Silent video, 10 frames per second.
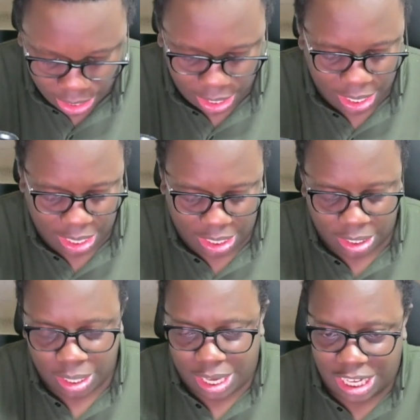a
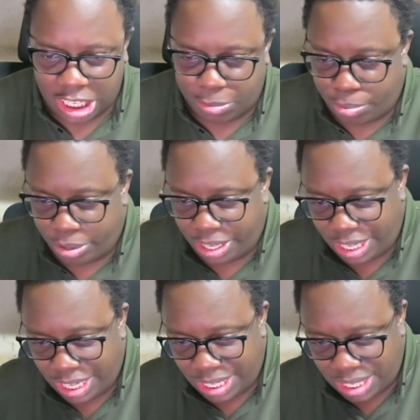
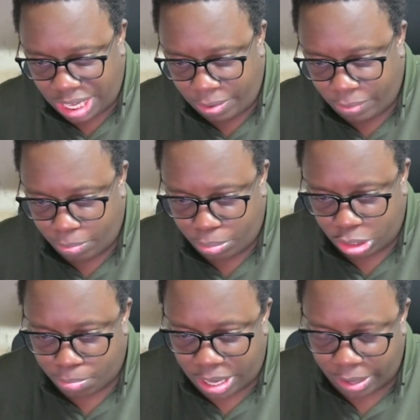spring inside for
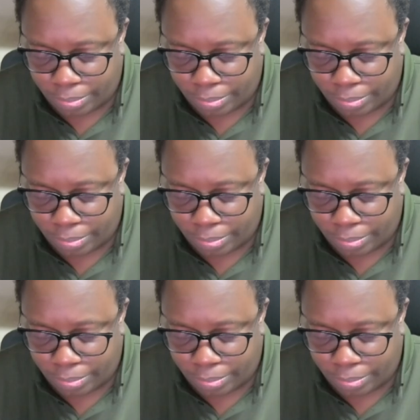pushback